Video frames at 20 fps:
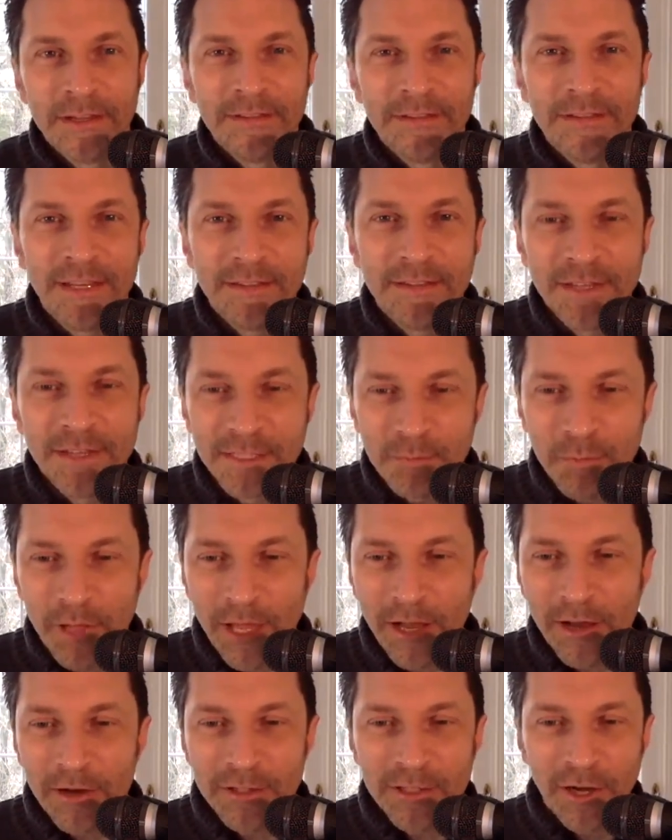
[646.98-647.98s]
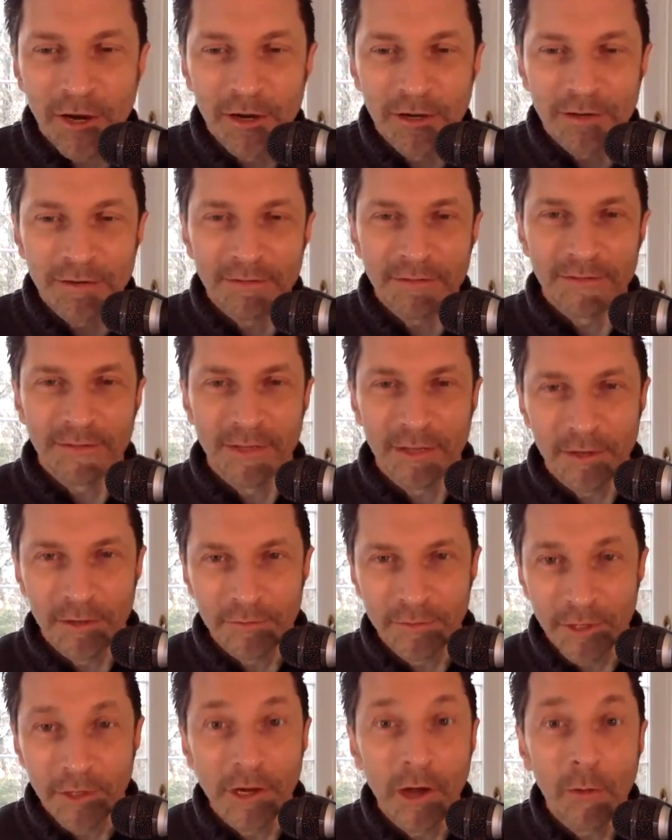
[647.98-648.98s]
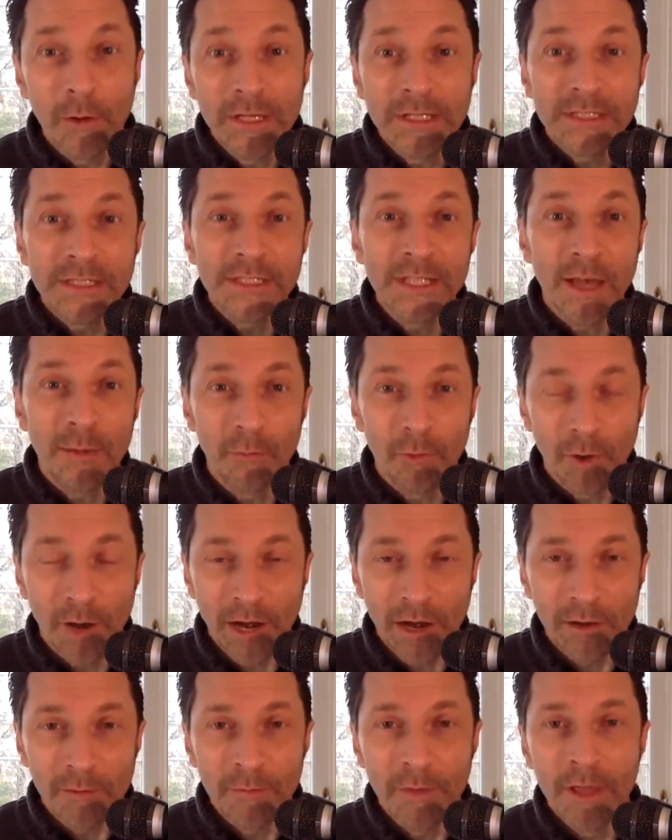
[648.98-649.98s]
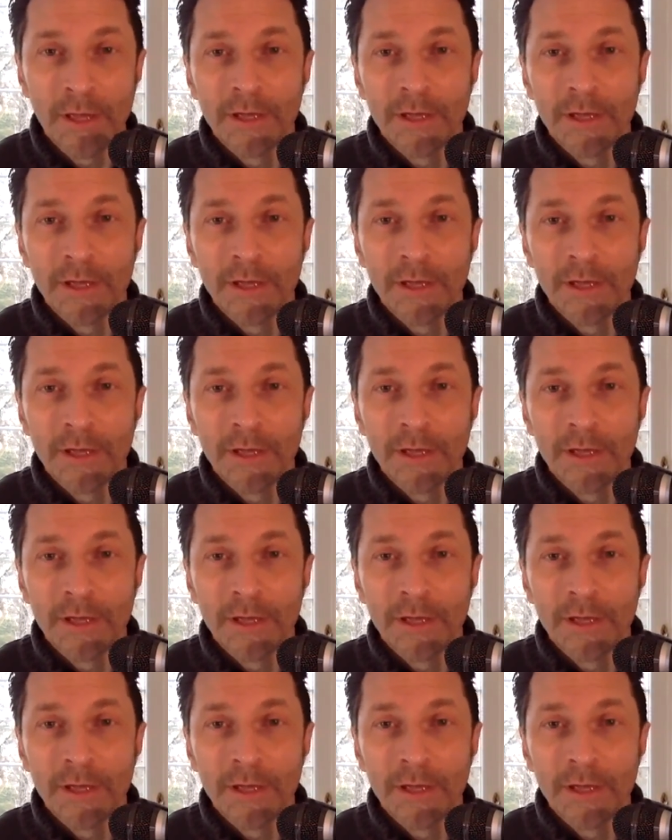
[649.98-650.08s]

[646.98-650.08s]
These players aren't, they're going somewhere.